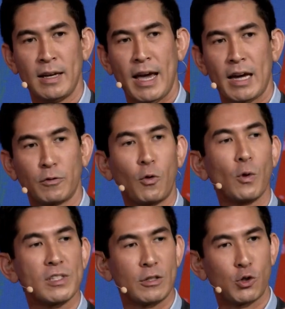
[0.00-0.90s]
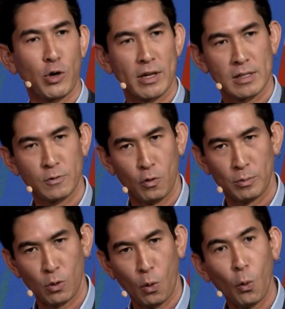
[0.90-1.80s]
And of course, it
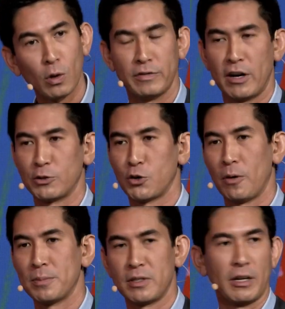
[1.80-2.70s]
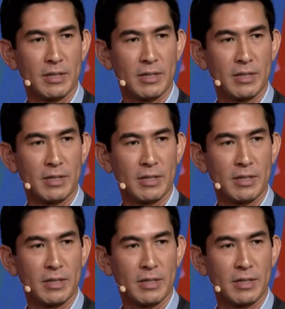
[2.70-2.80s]
transformed all of our jobs.